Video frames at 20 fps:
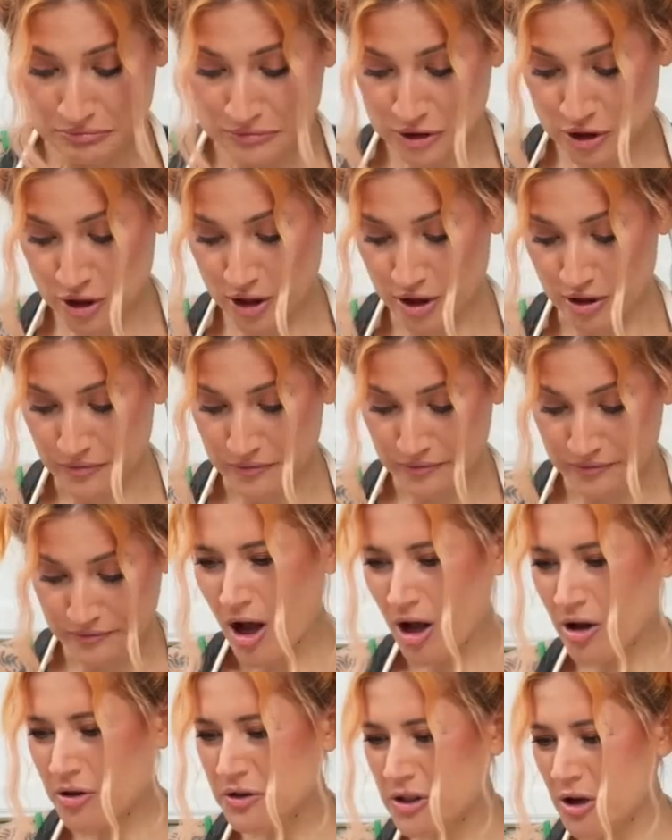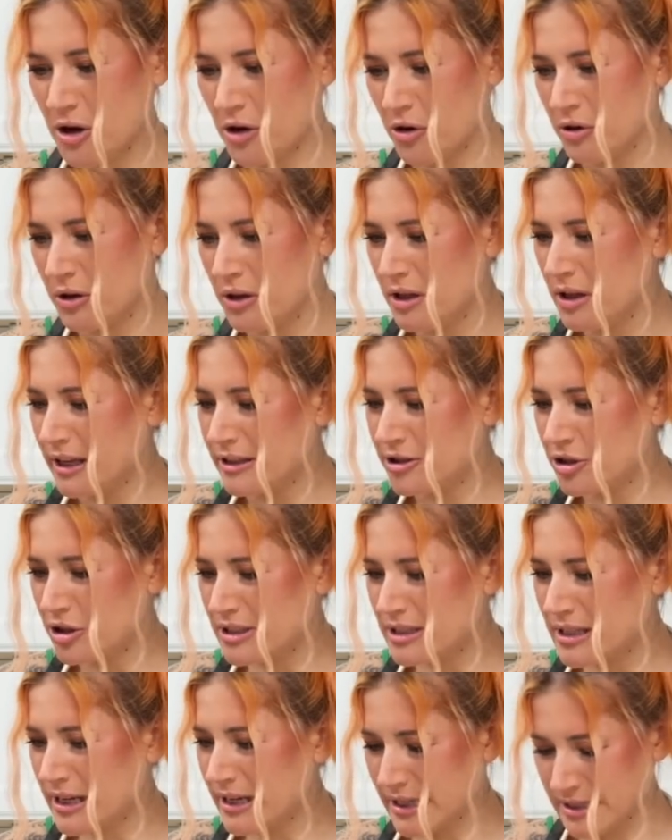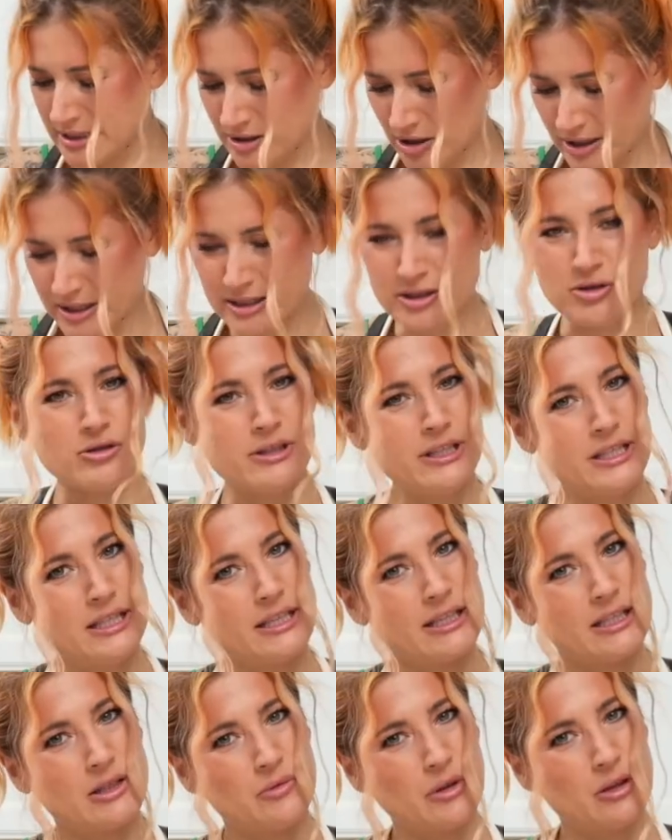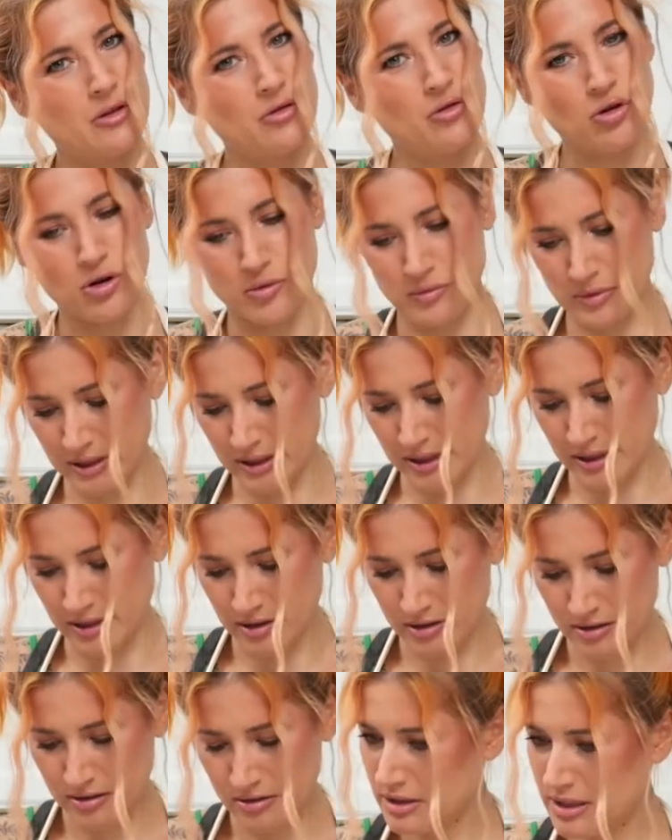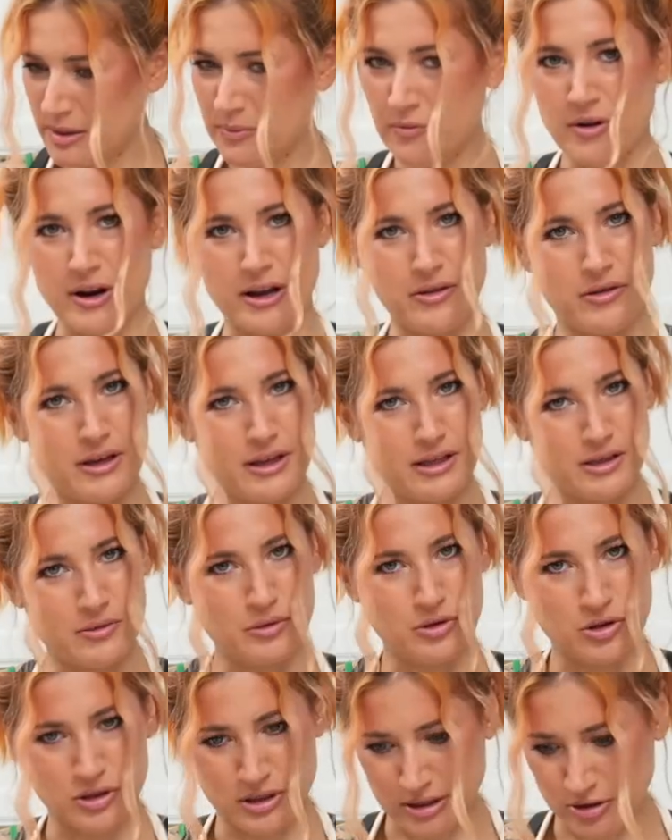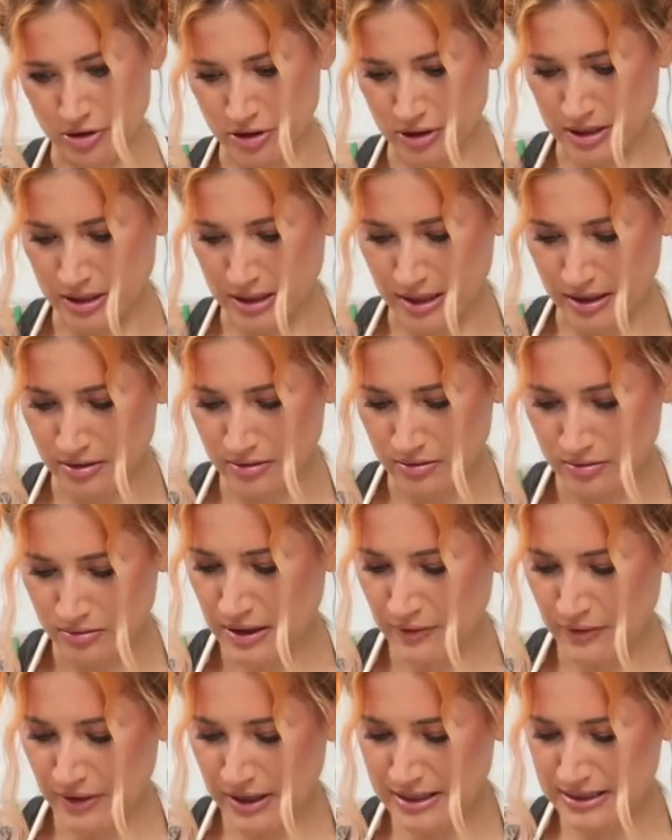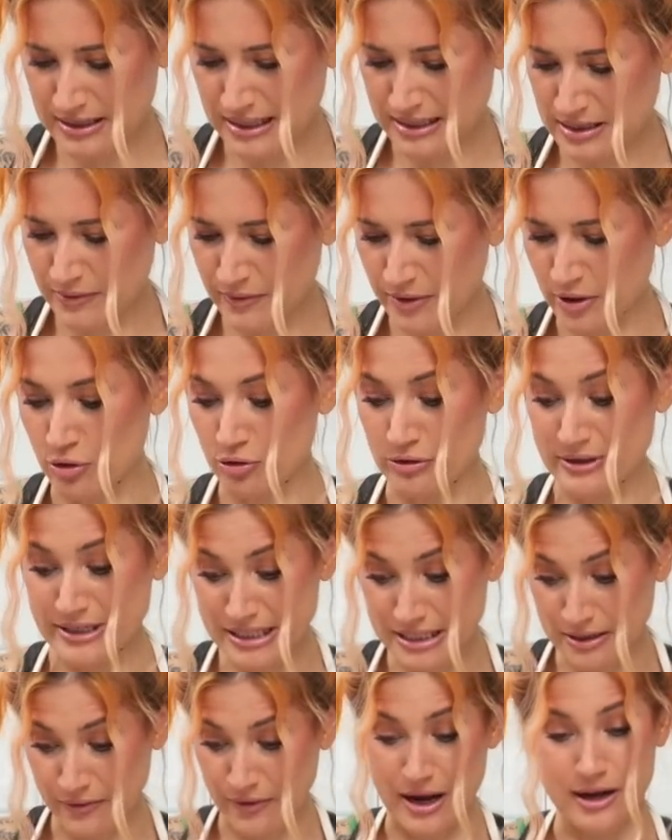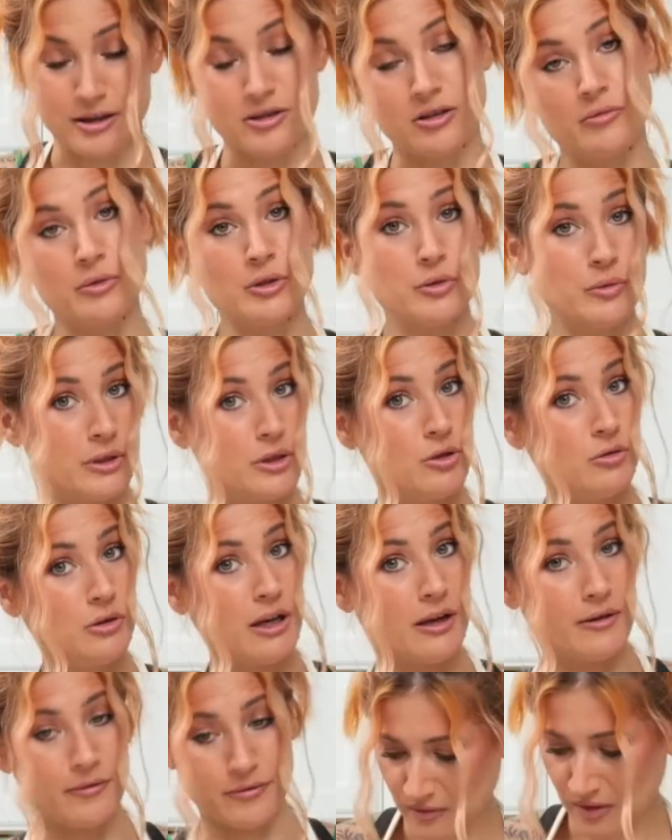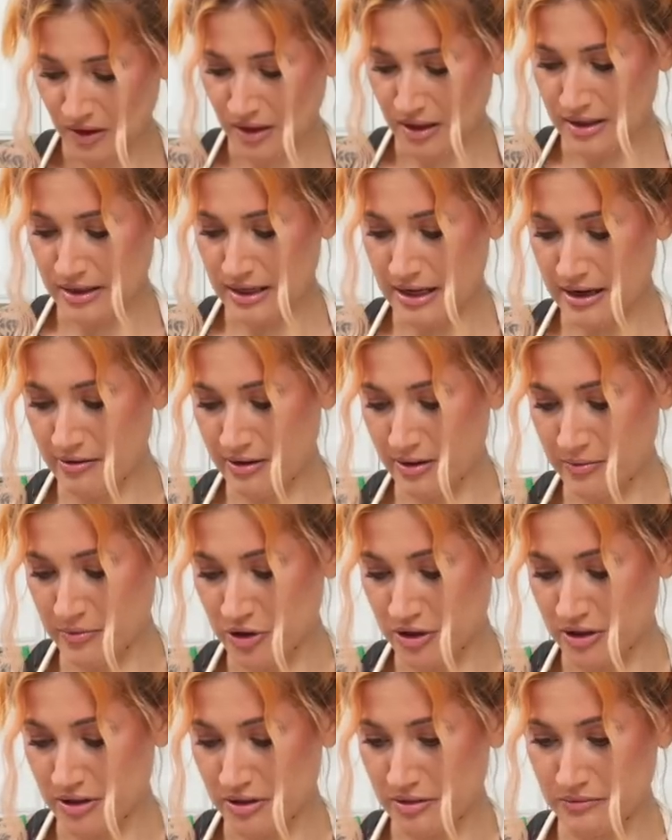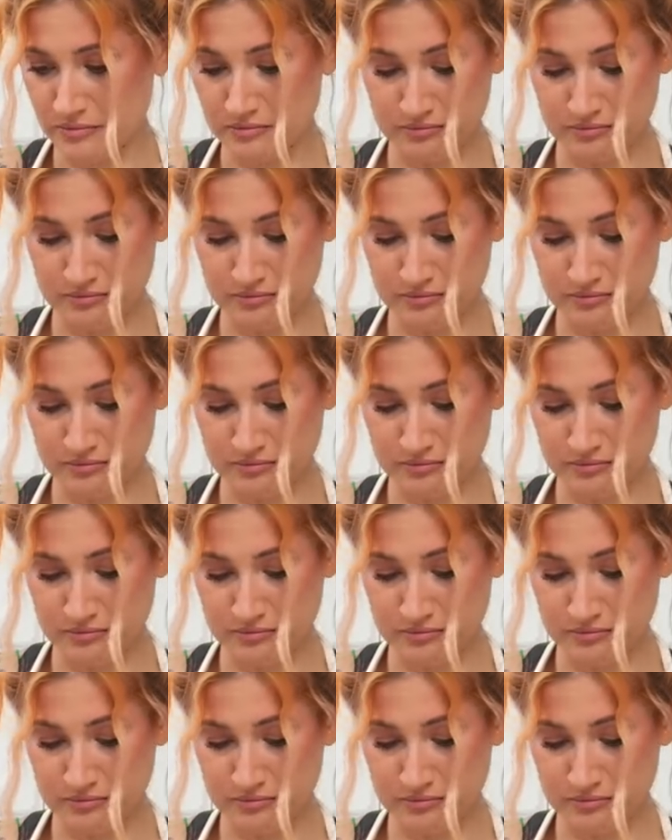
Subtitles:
sure. Also, it's not as greasy as when you normally deep fry things, which is interesting. It definitely has less of a grease factor, which we do love. And now I'm just